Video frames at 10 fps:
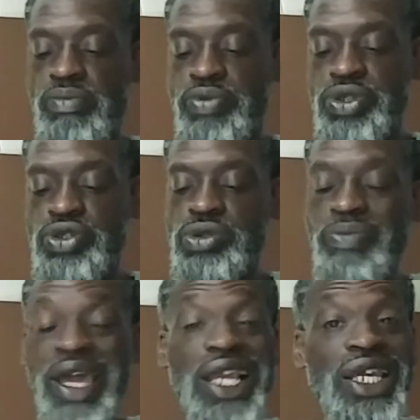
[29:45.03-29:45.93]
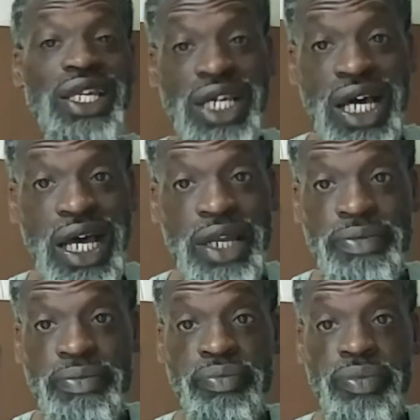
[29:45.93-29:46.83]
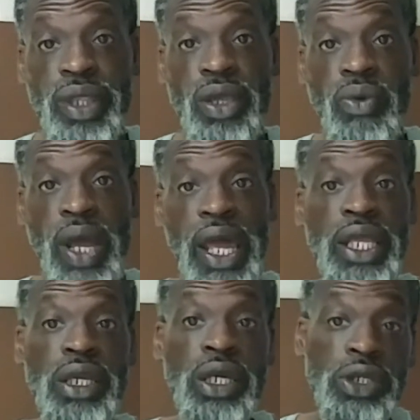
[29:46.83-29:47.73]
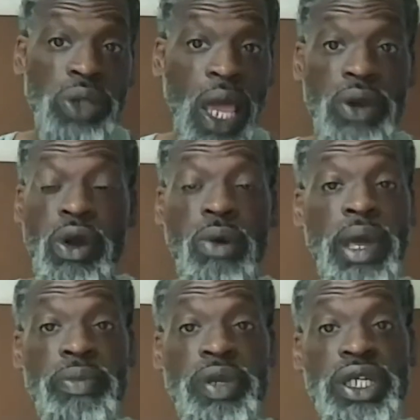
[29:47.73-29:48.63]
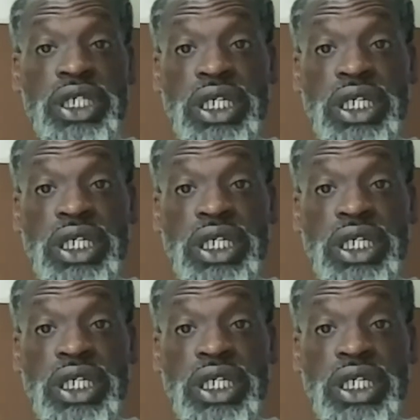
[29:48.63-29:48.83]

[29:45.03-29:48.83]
produced mainly in the gut, right? So I don't know, maybe there's a